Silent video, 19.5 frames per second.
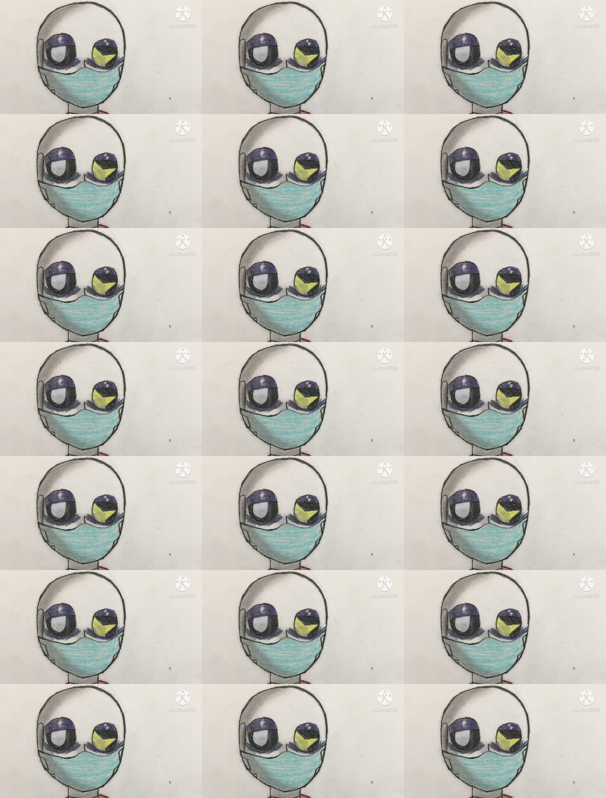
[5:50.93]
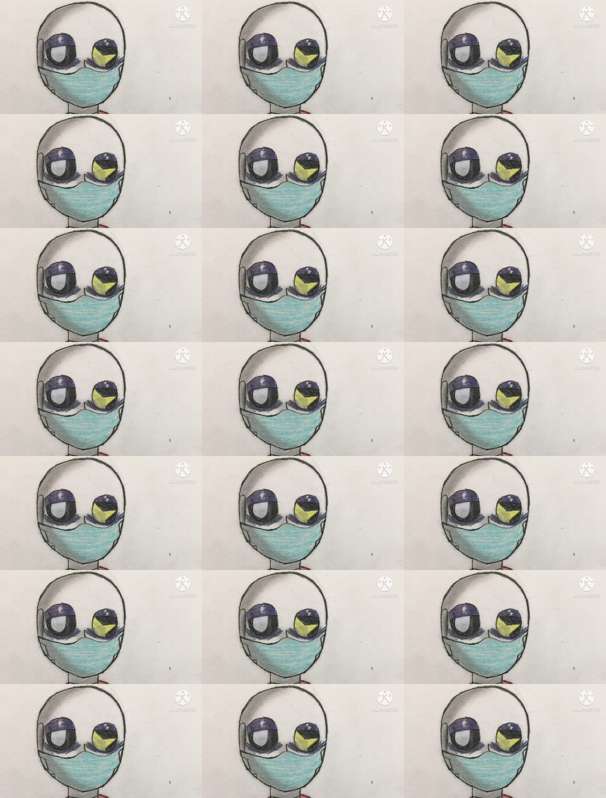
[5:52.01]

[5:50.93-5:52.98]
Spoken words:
No one is speaking in this clip.